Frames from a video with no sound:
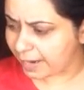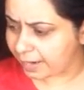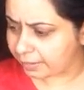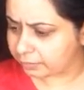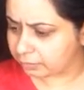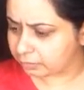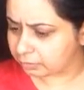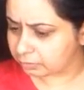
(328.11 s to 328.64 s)

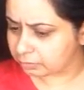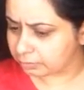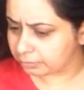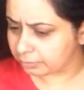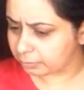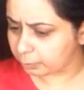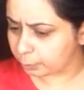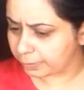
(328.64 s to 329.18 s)
And
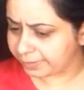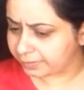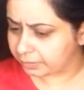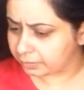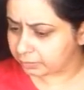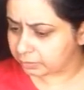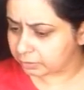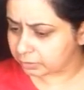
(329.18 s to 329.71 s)

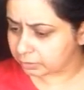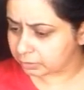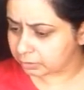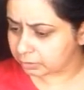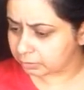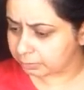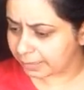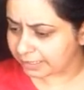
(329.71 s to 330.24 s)
when
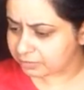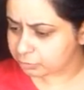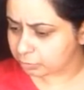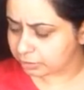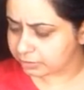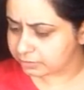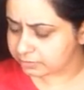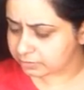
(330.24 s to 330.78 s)
the
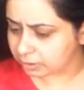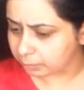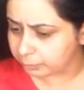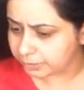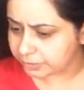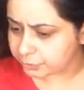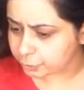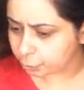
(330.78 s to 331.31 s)
masculine is
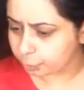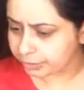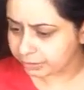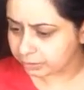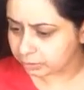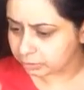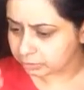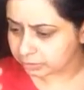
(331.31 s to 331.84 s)
coming,
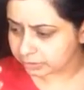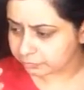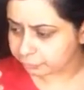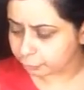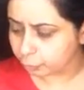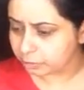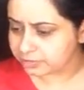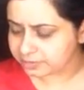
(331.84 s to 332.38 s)
showing their
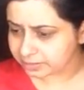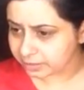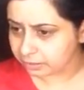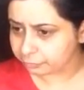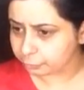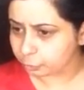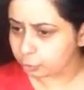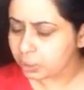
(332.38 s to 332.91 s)
full
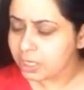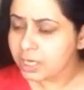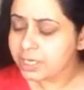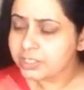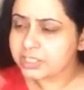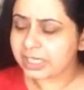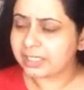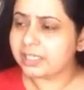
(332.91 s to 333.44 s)
self, you know,
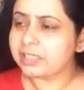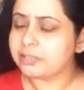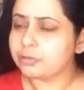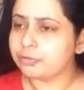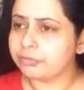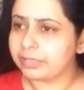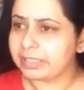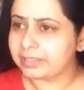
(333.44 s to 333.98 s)
generally
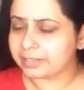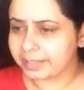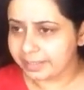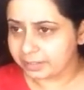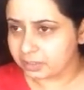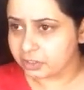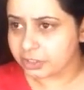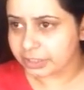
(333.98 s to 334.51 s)
you feel the
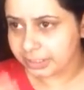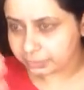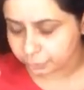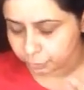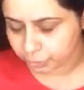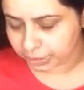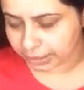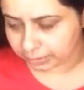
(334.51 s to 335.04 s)
energy and
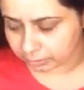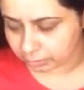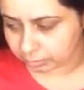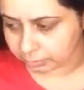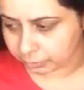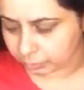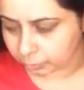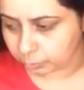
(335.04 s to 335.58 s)
you
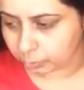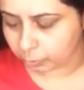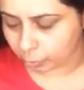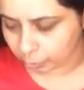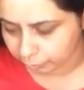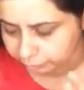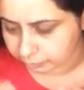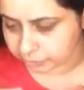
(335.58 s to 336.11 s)
channel, you know,
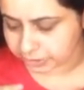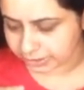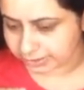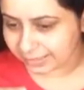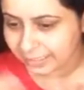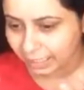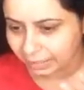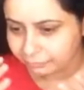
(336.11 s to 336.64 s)
or
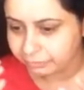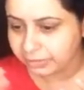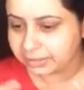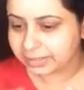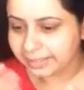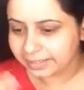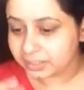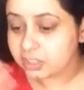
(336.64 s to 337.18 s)
generally I feel
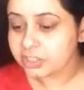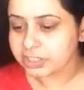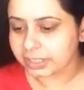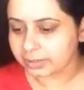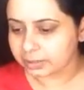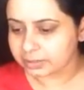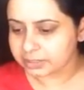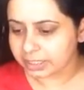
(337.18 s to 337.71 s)
the
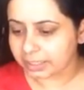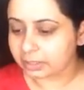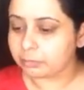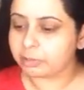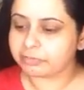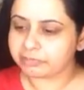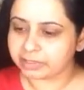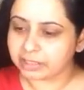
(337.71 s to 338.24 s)
energy and I channel.
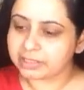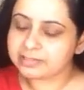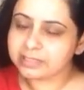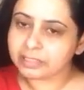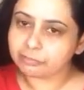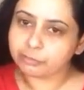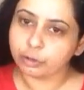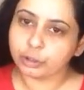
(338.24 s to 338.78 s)
But when I
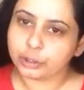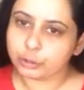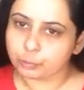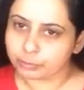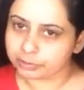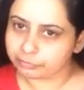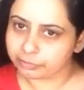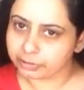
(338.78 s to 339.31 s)
see a full
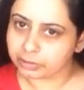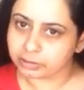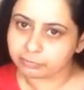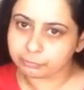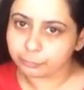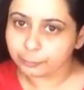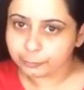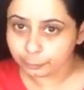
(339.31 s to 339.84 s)
human figure,
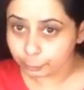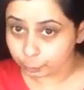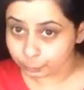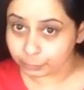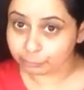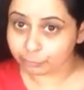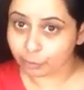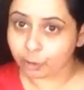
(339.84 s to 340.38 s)
a full
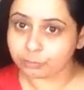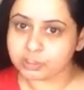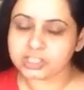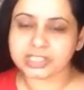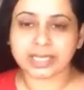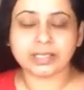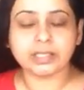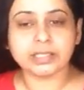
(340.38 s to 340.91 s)
human form, the
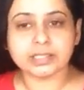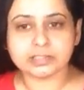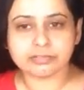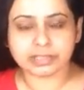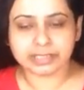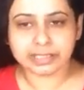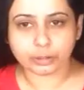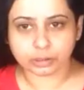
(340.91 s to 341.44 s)
channeling is
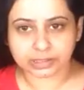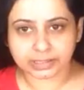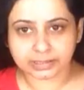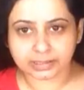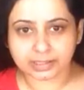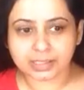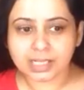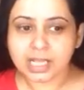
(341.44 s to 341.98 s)
very
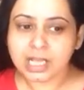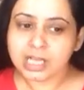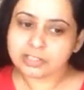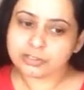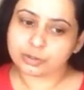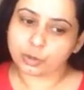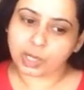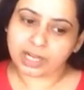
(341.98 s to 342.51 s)
authentic.
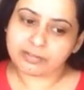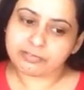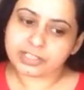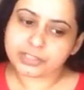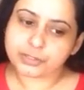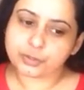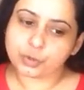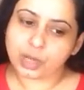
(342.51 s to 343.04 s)
So I
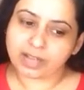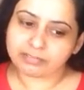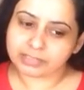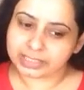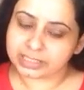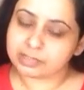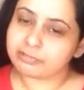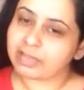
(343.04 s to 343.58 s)
wish you
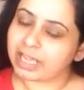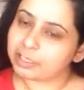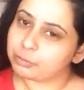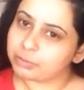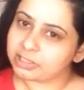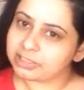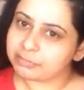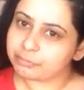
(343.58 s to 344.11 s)
have taken
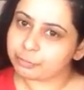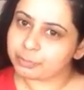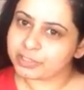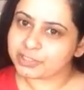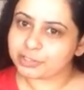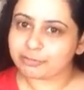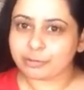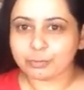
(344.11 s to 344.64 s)
valuable
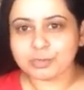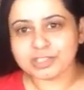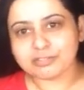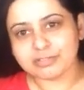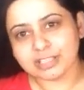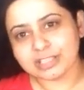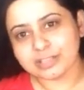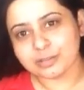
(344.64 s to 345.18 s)
information from this
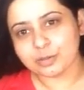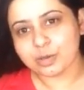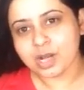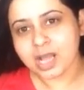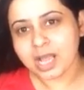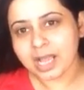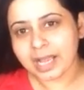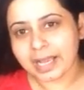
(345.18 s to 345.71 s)
video,
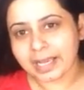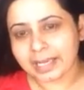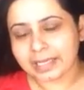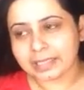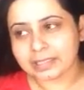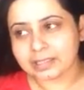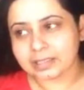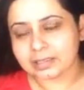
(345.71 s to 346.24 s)

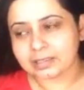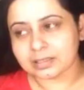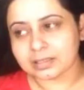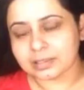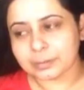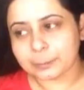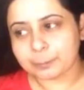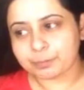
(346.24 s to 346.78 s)
and
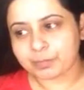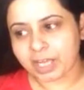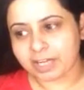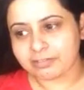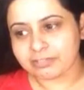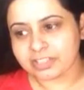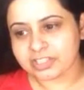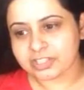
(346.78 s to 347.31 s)

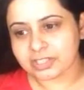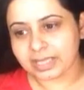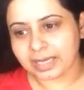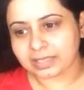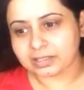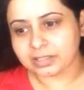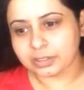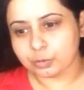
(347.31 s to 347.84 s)
I wish
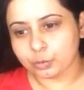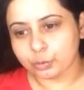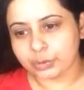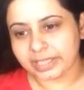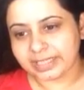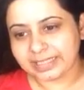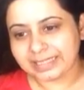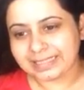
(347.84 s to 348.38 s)
that you
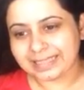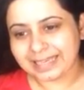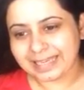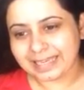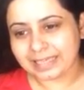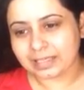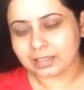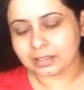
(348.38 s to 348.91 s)
really
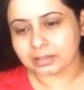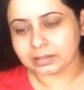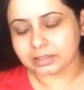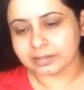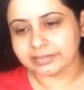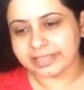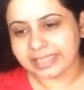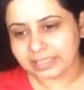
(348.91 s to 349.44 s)
take
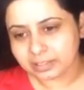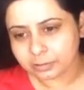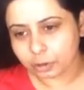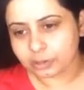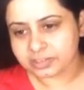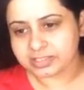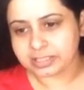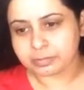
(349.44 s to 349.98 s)
the real
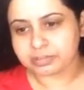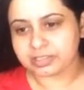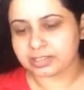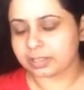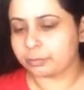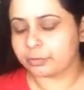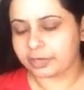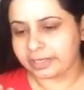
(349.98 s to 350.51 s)
concepts
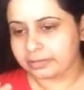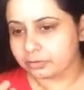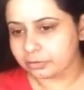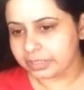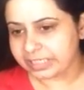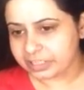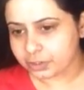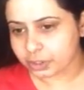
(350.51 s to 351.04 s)
that I'm trying
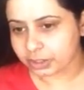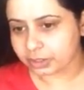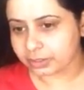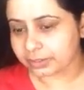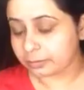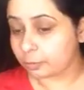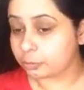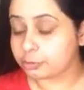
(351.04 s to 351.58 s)
to teach
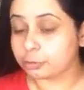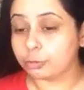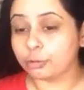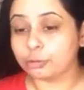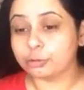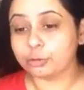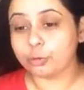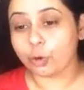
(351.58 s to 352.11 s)
here and also
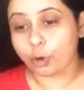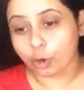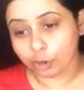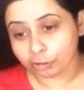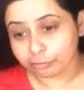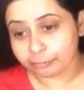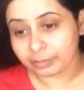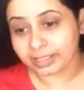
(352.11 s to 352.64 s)
go through
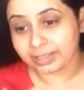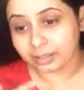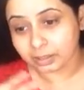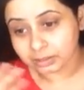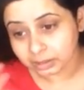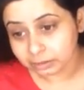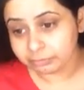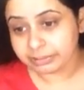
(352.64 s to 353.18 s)
all of my
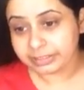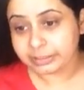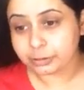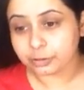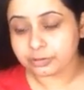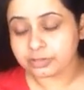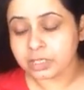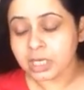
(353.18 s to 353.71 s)
other
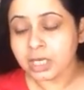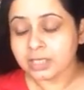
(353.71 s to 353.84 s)
videos.